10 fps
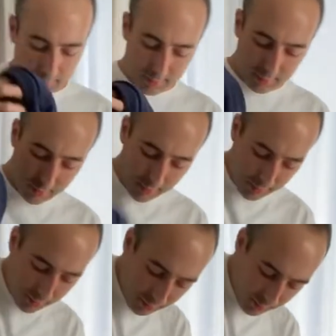
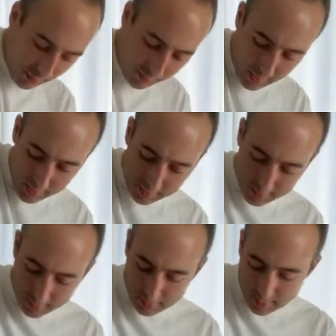so shove that in
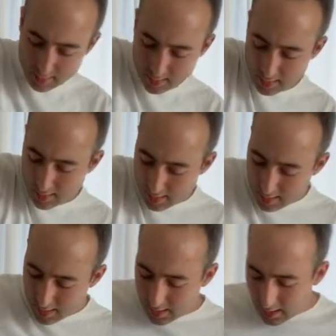there.
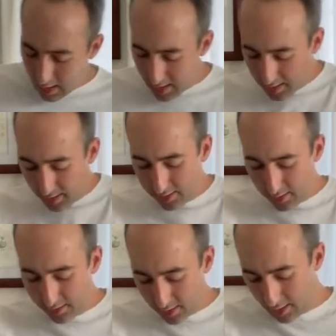And this
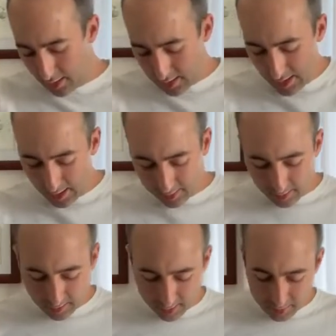is an
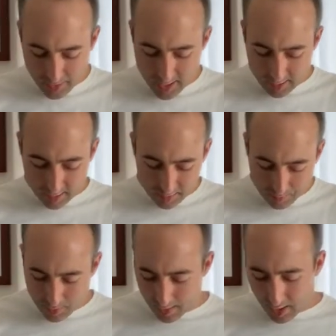18-liter bag,
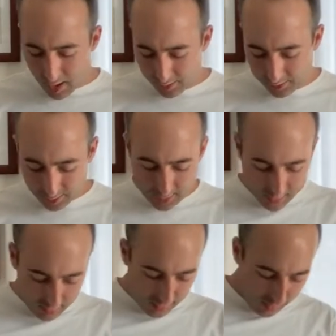but
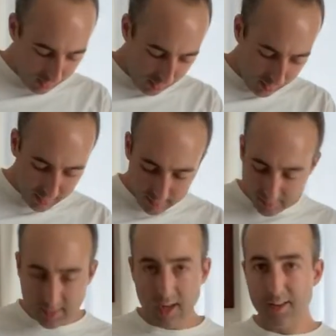honestly,
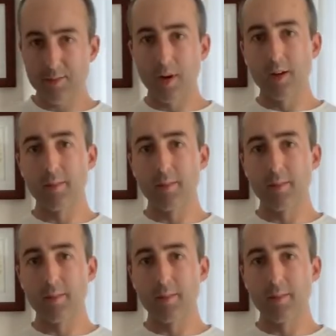it's not a small